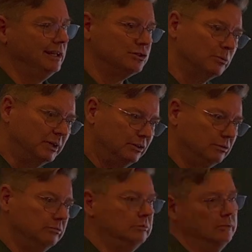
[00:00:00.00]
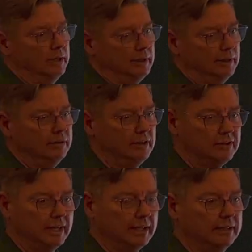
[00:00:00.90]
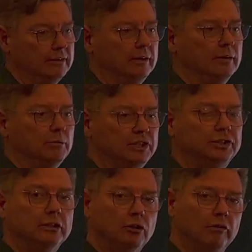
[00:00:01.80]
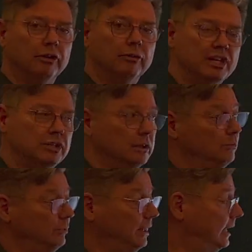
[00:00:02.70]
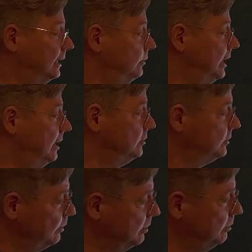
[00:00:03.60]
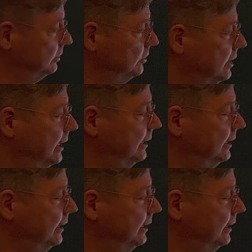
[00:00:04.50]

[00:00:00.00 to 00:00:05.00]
So we need to uh, decide and, uh, which configuration we'd like to have. So say we want to try